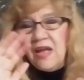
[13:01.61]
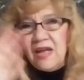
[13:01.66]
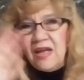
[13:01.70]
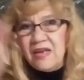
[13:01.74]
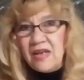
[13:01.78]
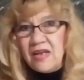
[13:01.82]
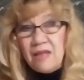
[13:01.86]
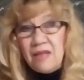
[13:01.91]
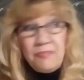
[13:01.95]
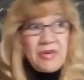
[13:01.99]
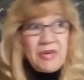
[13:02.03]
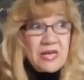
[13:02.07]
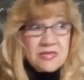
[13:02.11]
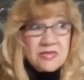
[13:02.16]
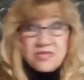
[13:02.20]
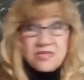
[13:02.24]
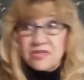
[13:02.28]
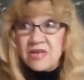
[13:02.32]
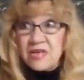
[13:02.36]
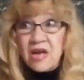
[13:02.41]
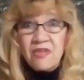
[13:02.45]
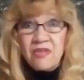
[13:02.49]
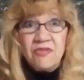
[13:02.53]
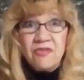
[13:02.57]
And because
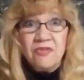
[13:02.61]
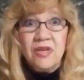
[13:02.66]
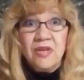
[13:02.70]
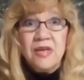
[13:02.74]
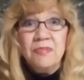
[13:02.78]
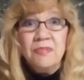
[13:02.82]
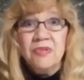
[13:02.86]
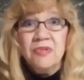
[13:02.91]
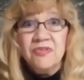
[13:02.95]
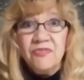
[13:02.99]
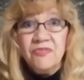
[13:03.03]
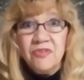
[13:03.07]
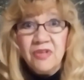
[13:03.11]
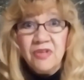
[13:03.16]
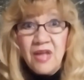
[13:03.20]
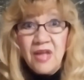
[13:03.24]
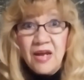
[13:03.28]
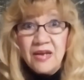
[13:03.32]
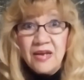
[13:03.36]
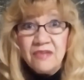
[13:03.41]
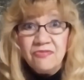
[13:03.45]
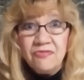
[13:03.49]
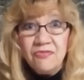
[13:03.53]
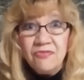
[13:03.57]
now they're labeled for
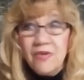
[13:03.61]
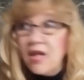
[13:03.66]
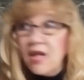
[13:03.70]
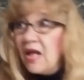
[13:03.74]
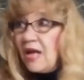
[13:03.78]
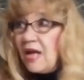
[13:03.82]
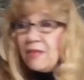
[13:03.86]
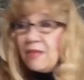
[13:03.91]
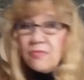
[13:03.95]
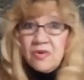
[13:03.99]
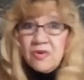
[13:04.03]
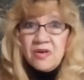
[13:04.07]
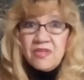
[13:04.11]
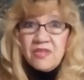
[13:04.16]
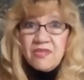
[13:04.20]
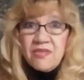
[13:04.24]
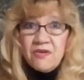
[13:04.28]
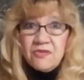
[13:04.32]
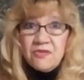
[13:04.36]
life. I'm one of